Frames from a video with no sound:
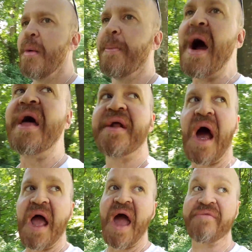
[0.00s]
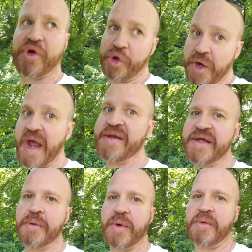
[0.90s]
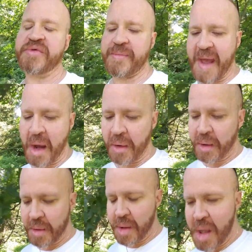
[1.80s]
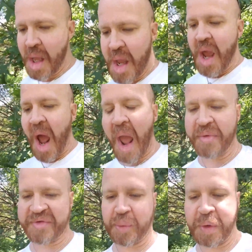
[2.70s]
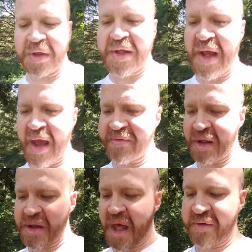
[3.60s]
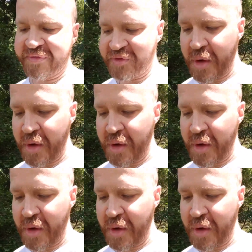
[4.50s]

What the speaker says: But I have a good idea what it was about. I was really having a lot of